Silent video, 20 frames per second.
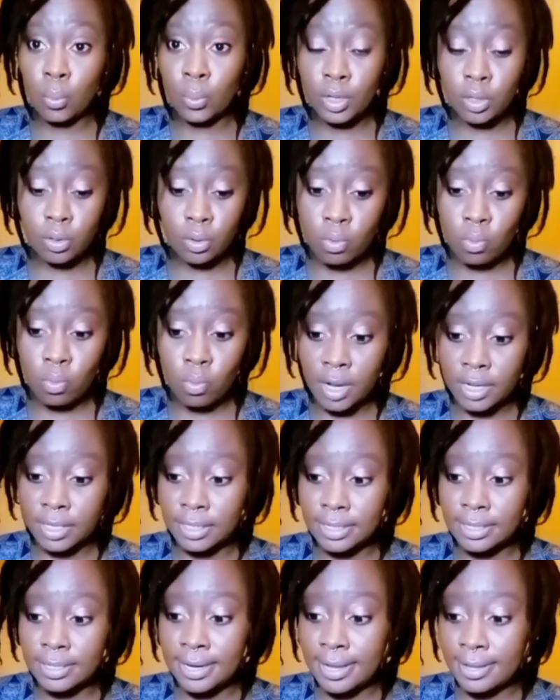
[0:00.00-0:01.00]
We don't
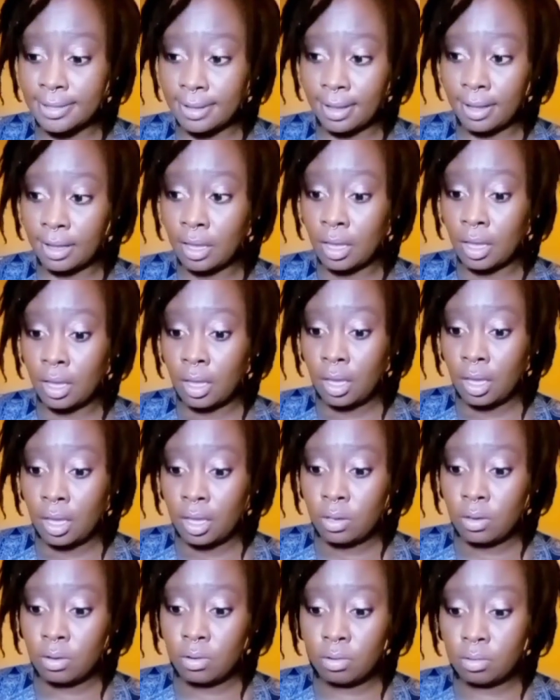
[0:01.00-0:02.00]
want another,
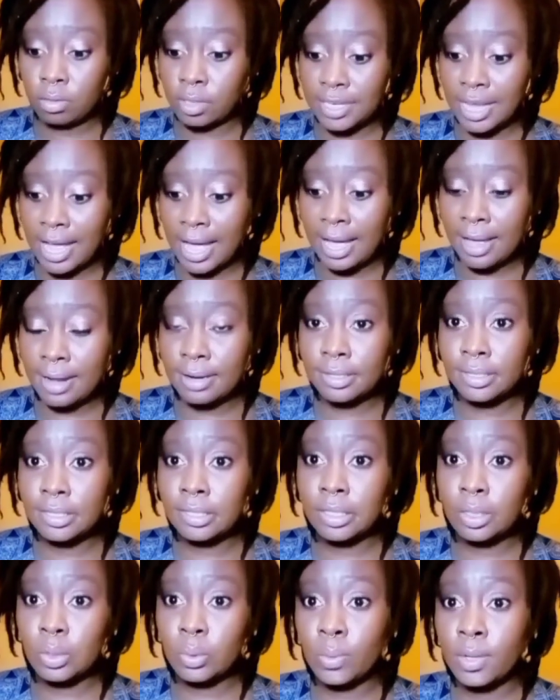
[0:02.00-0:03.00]
you know, Zahara
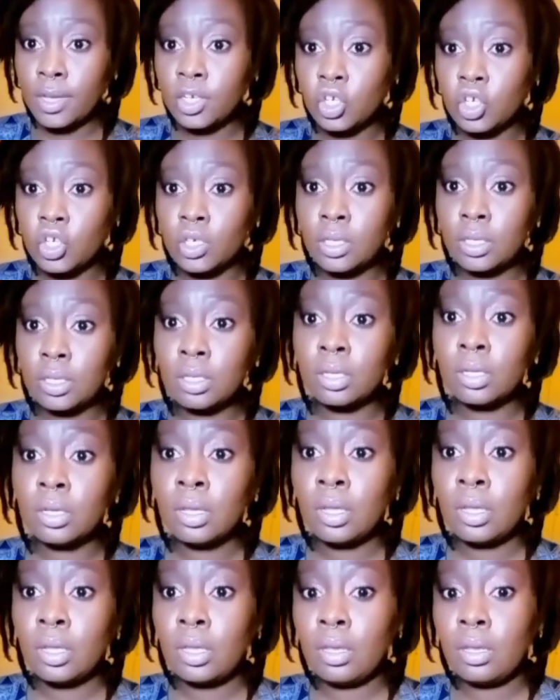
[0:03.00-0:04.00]
situation
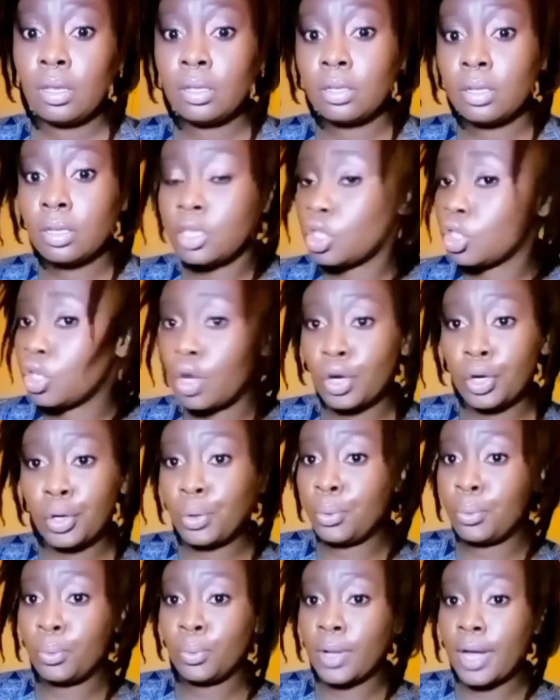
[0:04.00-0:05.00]
it's not
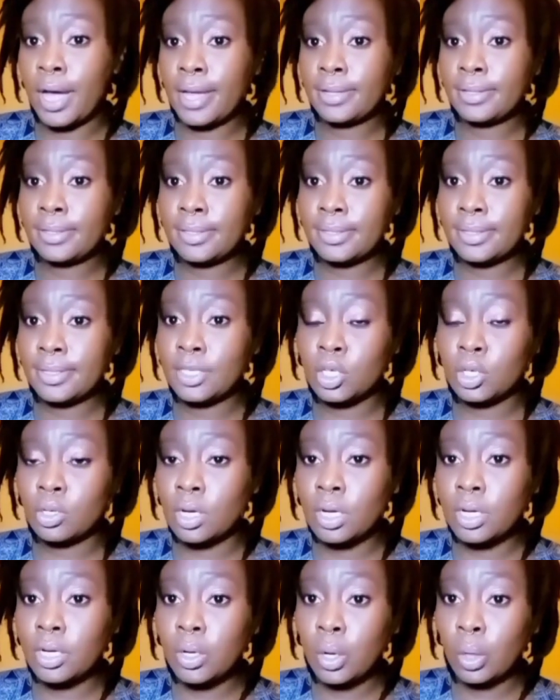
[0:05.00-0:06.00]
cool guys it's
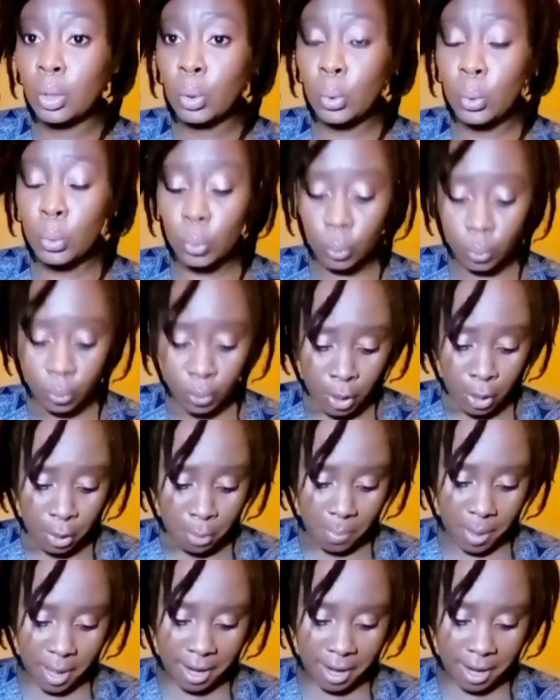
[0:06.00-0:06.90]
really not cool but